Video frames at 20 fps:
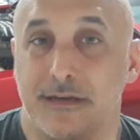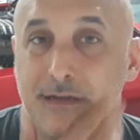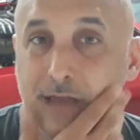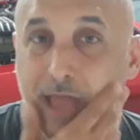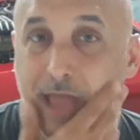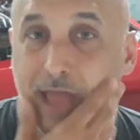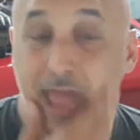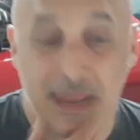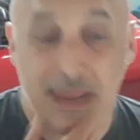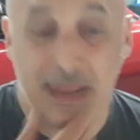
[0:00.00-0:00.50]

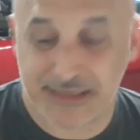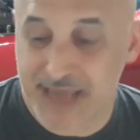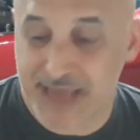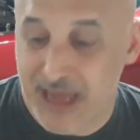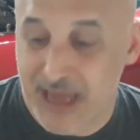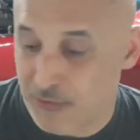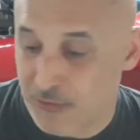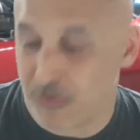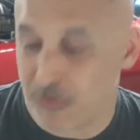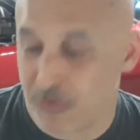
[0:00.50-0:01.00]
And it's
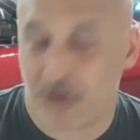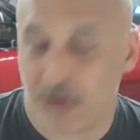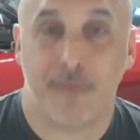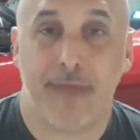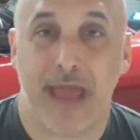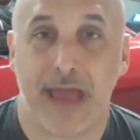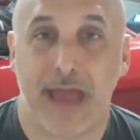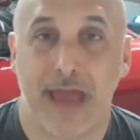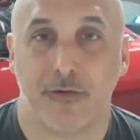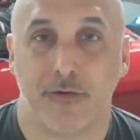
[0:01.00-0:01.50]
got a real
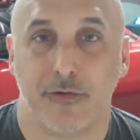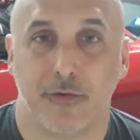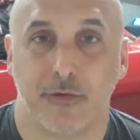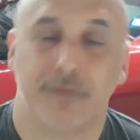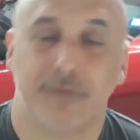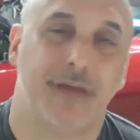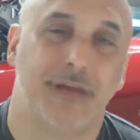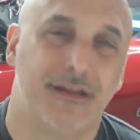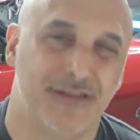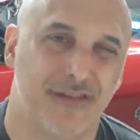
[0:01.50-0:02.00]
manual.
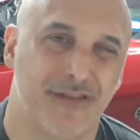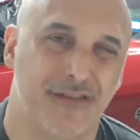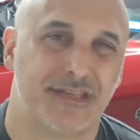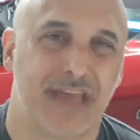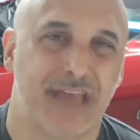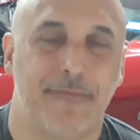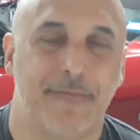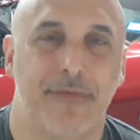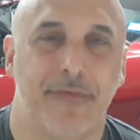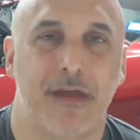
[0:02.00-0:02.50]
You can do the
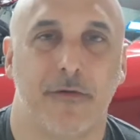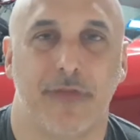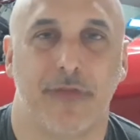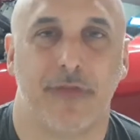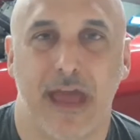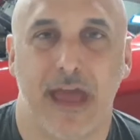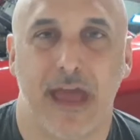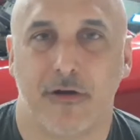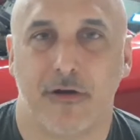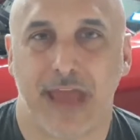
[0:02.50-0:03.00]
same thing with a
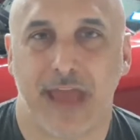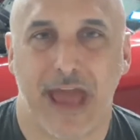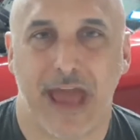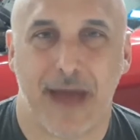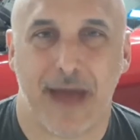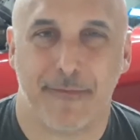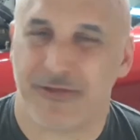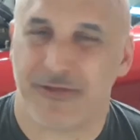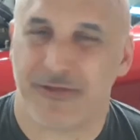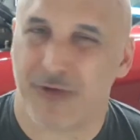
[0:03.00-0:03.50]
Hellcat,
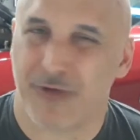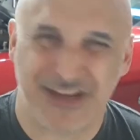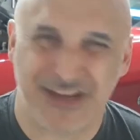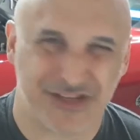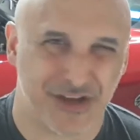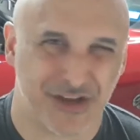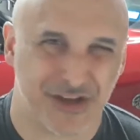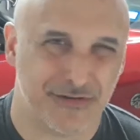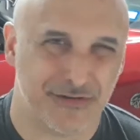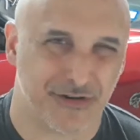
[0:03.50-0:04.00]
but the
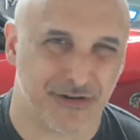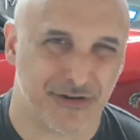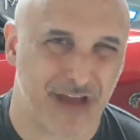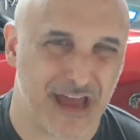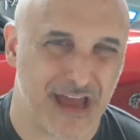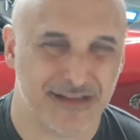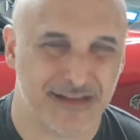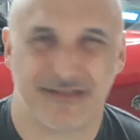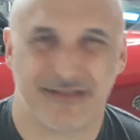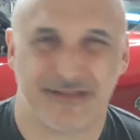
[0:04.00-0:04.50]
ratios are kind
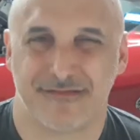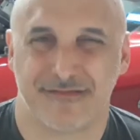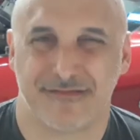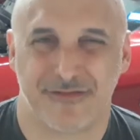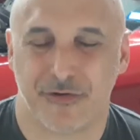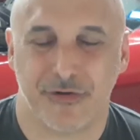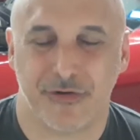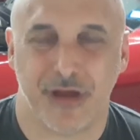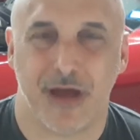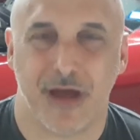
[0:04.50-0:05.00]
of
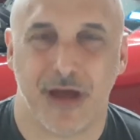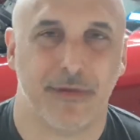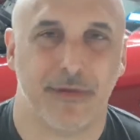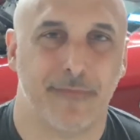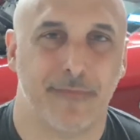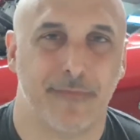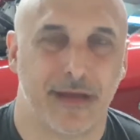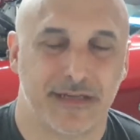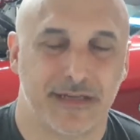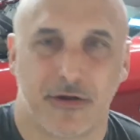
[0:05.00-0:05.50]
screwed up and it
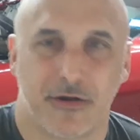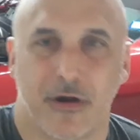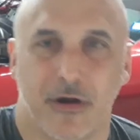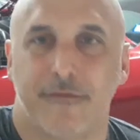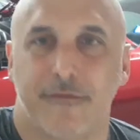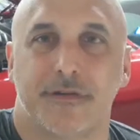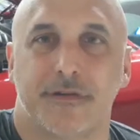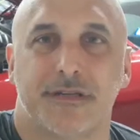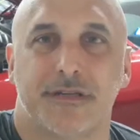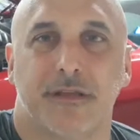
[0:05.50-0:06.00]
makes the car
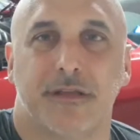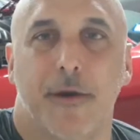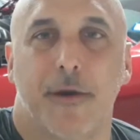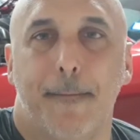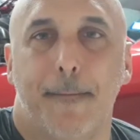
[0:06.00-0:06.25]
feel slow.